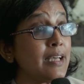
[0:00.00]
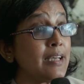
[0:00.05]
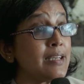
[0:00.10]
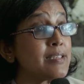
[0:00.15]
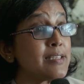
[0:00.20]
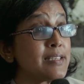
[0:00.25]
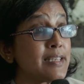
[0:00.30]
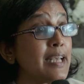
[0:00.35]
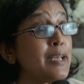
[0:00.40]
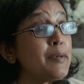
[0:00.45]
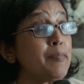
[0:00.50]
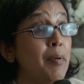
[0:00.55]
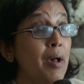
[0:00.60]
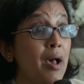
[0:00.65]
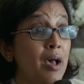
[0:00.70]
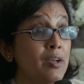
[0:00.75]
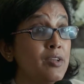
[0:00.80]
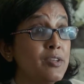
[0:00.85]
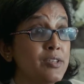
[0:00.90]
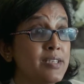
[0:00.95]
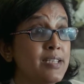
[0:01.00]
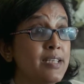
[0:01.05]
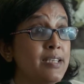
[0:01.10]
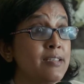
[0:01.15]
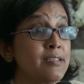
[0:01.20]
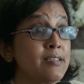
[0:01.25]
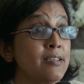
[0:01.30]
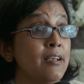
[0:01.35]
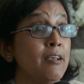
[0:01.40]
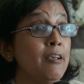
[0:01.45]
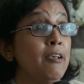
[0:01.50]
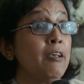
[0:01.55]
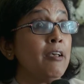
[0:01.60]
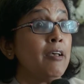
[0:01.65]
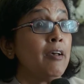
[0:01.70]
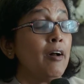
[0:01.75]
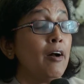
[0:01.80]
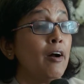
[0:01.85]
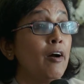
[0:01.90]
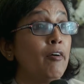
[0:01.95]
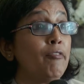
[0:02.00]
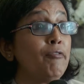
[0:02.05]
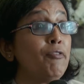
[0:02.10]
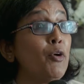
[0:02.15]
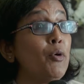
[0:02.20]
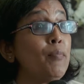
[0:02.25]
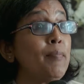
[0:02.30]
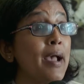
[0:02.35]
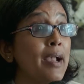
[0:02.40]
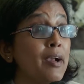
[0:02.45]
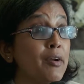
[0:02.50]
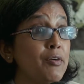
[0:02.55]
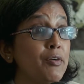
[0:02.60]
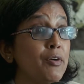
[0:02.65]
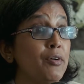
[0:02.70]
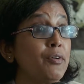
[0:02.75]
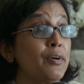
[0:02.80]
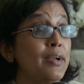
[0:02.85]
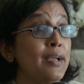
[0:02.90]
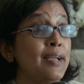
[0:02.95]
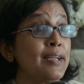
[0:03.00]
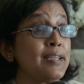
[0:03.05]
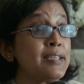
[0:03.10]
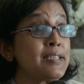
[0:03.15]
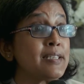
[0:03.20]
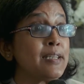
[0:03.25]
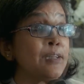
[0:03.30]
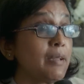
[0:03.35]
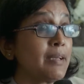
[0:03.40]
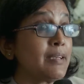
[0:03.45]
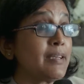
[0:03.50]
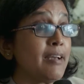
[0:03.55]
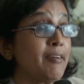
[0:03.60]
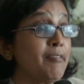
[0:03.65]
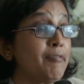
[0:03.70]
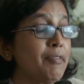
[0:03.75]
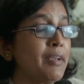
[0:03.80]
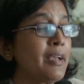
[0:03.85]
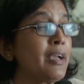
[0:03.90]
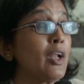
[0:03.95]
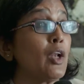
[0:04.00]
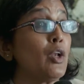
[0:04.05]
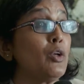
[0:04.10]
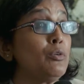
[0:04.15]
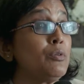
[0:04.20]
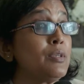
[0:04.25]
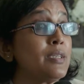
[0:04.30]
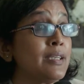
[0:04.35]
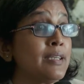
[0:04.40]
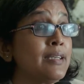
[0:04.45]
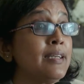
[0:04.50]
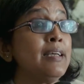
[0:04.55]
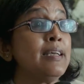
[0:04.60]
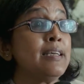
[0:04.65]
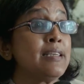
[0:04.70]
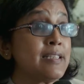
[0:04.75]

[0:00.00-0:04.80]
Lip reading: state policies for microgrids that have included